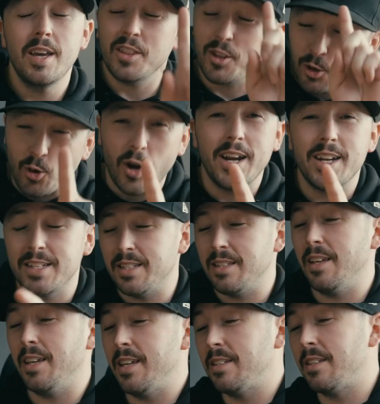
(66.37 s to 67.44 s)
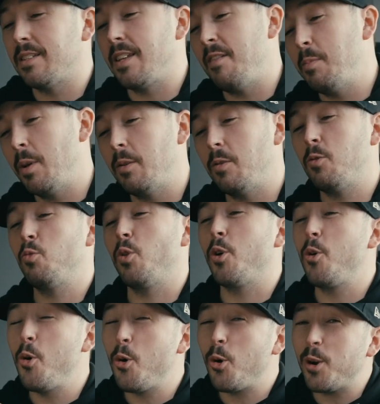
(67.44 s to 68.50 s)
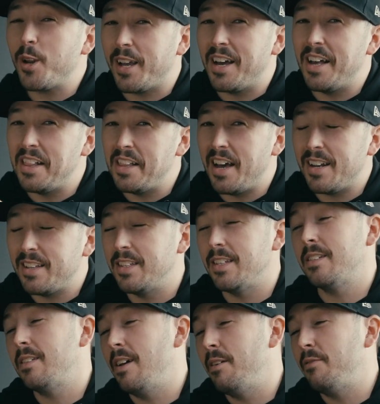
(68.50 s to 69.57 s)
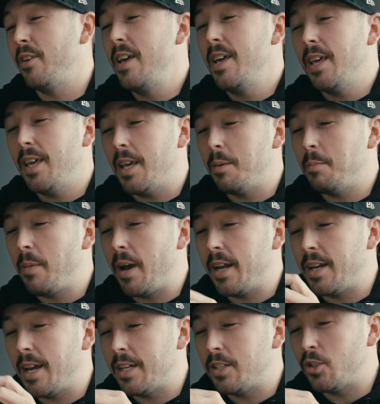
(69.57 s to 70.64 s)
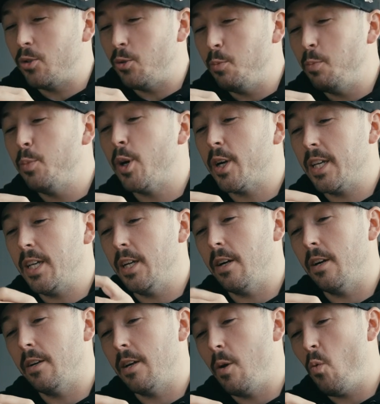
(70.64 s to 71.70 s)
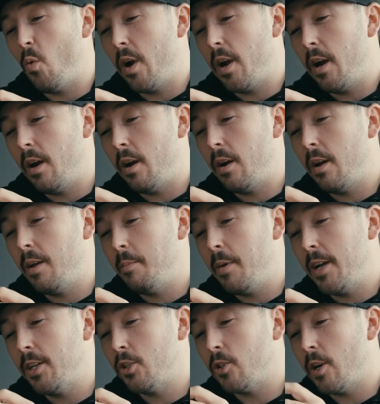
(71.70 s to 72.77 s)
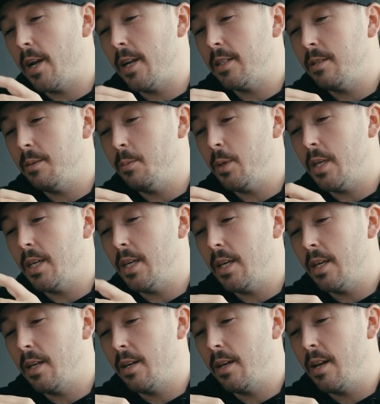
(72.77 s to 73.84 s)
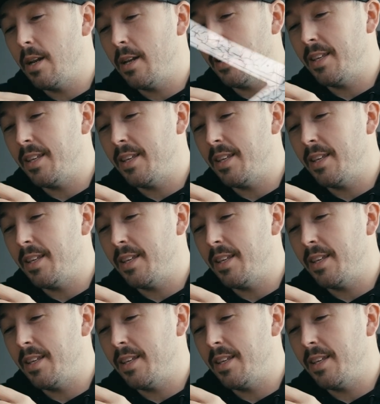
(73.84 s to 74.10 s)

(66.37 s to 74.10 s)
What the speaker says: The greatest thing is I've been recording a lot of this stuff in my nice new book here. Now, where am I trying to begin?